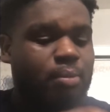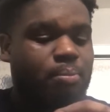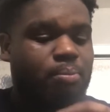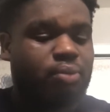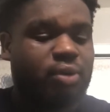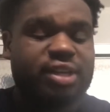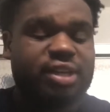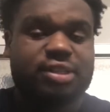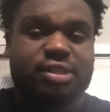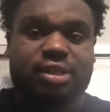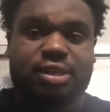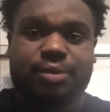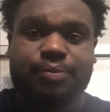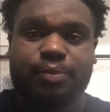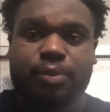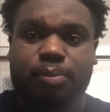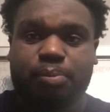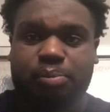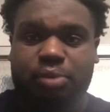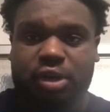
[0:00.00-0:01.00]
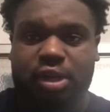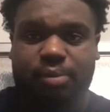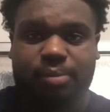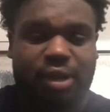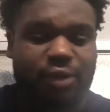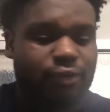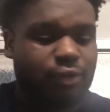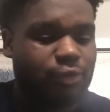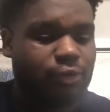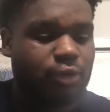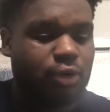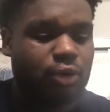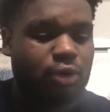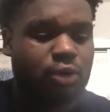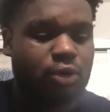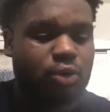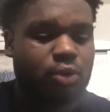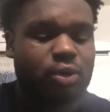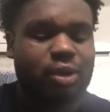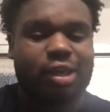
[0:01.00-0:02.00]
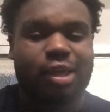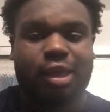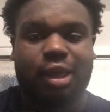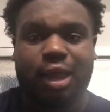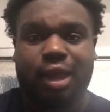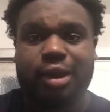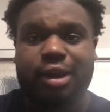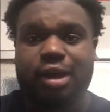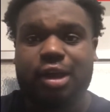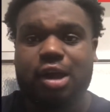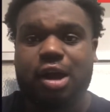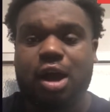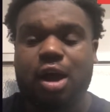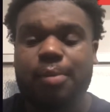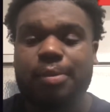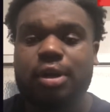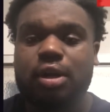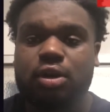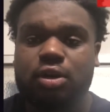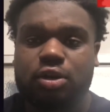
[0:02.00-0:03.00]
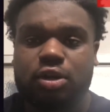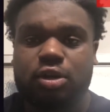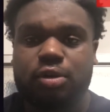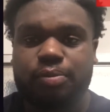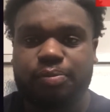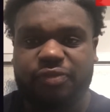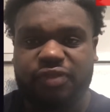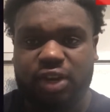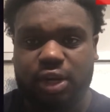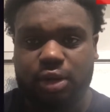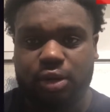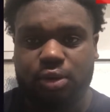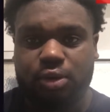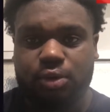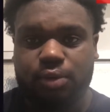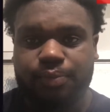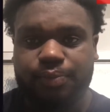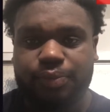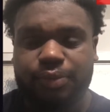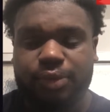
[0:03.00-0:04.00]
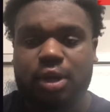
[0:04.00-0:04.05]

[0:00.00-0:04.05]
press it, put in my referral code, and then comment under the video,